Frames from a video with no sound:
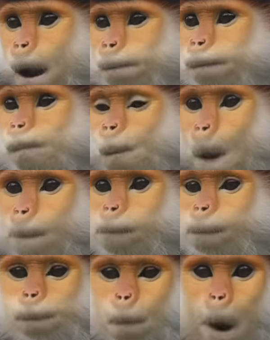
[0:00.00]
Monkeys
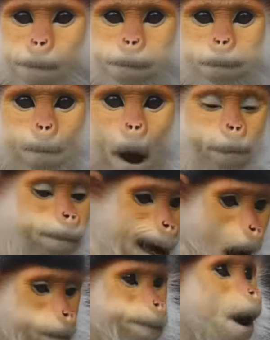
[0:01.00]
like to swing,
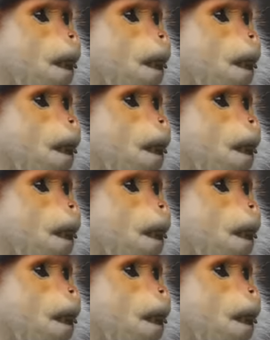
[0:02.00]
eat